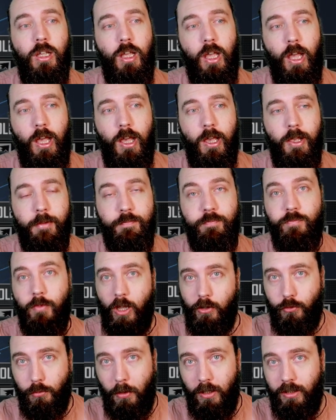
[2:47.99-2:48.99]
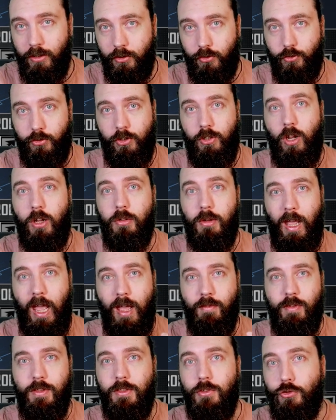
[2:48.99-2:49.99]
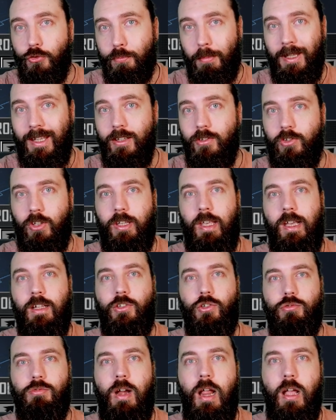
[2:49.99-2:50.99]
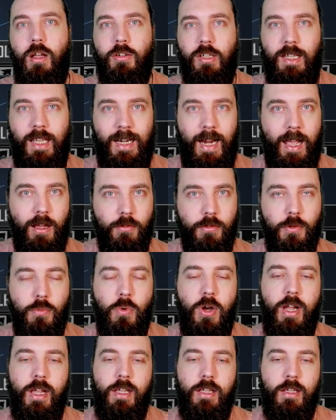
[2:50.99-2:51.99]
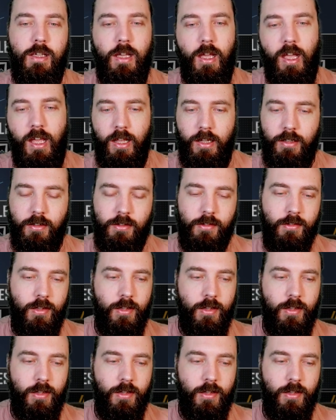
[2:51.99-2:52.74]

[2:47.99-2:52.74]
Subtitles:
as well as having the speed to get around and get out of the way, and